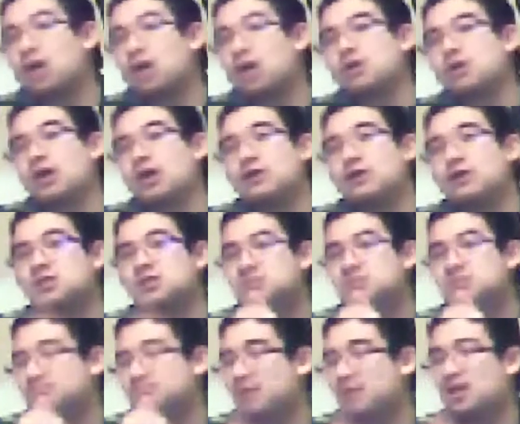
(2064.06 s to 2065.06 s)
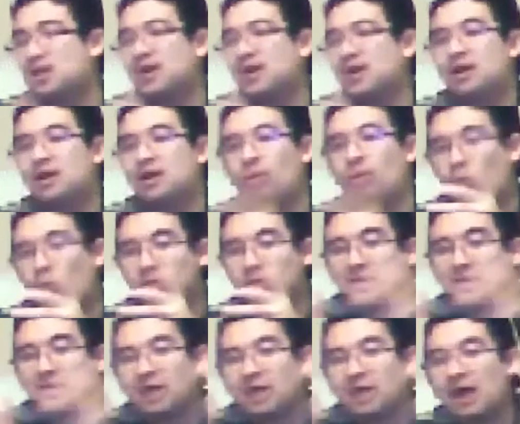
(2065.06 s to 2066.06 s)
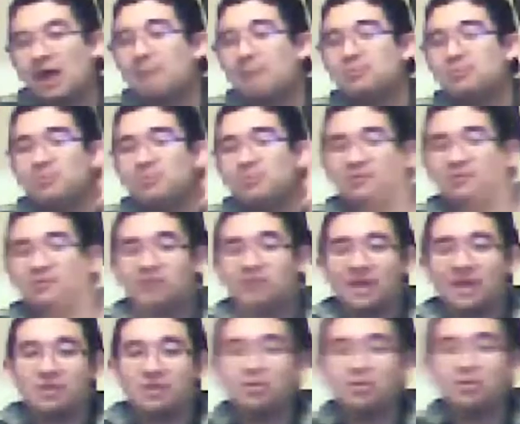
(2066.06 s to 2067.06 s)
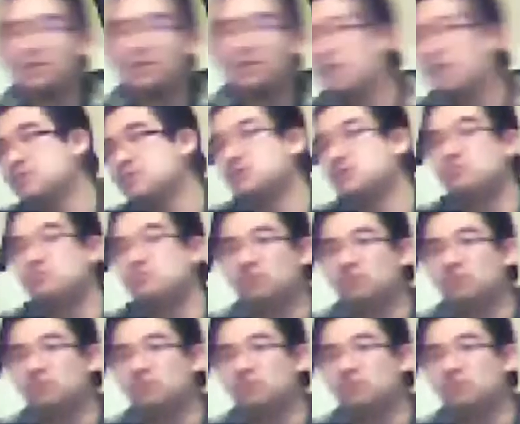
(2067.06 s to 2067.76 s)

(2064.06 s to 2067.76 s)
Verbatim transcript: uh, like speculating what's gonna happen with like new games